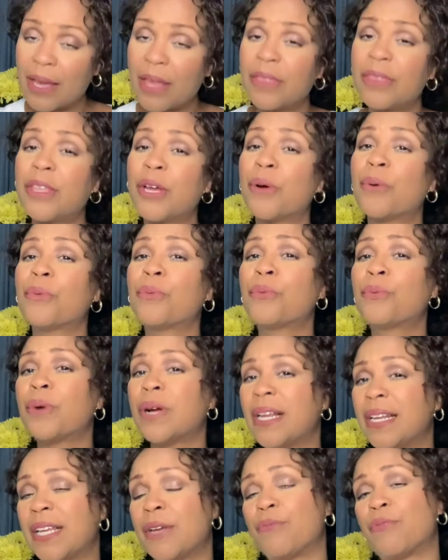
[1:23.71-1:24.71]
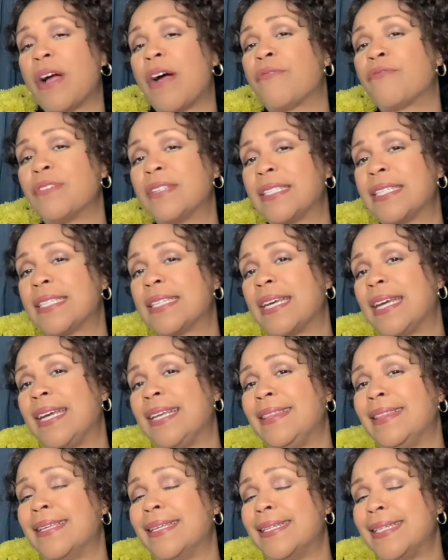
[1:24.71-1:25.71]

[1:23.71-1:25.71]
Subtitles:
they're really referencing the